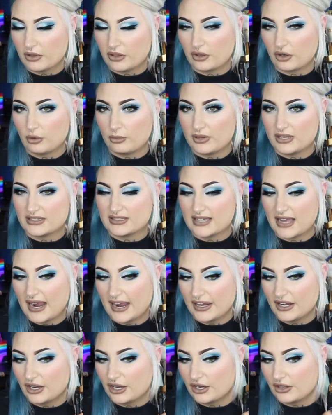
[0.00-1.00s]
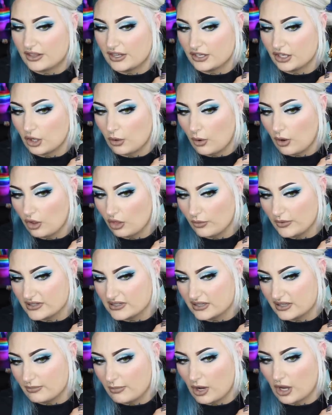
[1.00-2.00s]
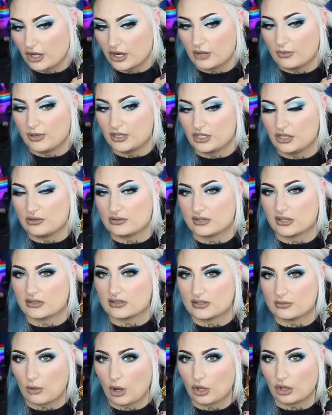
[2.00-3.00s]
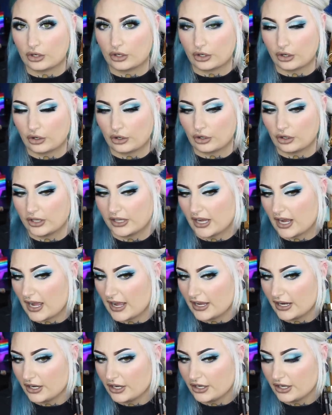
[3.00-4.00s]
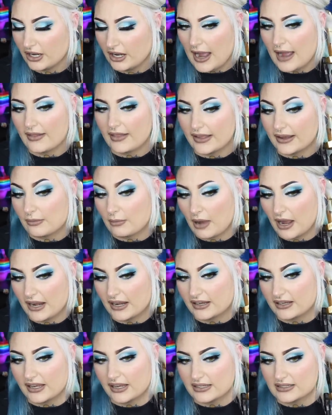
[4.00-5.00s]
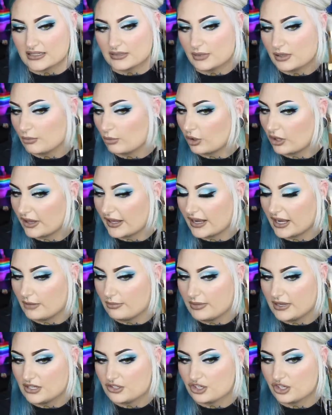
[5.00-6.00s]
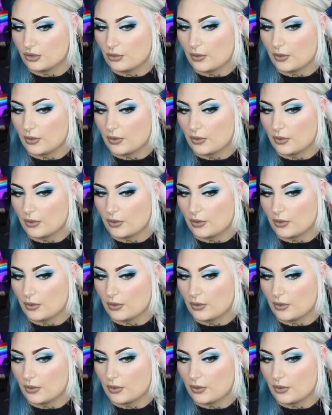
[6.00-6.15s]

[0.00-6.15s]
a little bit tighter, then go all the way to the bottom and use a smaller curling iron. I like mine again to be more like a beachy